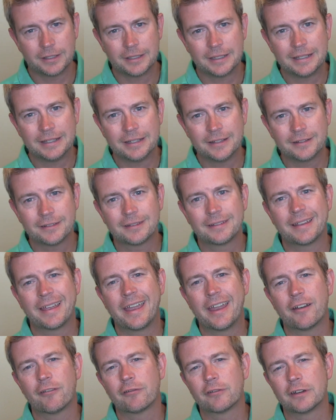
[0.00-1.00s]
It
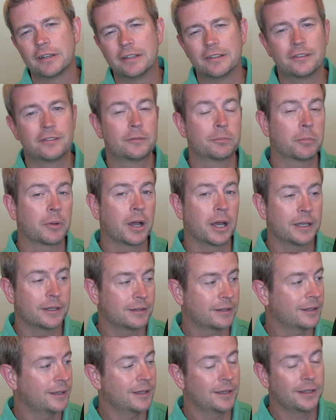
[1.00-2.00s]
hits every
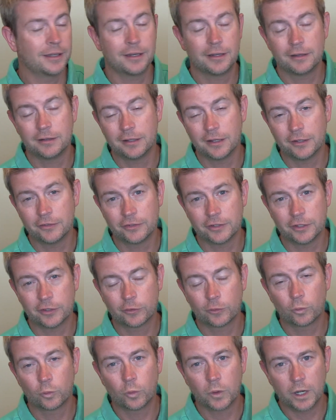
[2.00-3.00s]
spot and it does
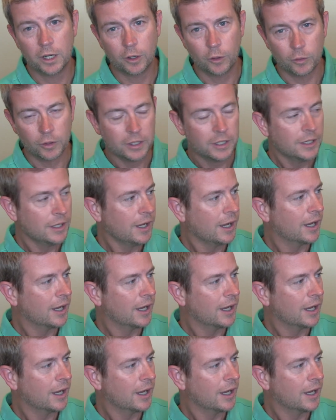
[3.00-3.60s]
it well.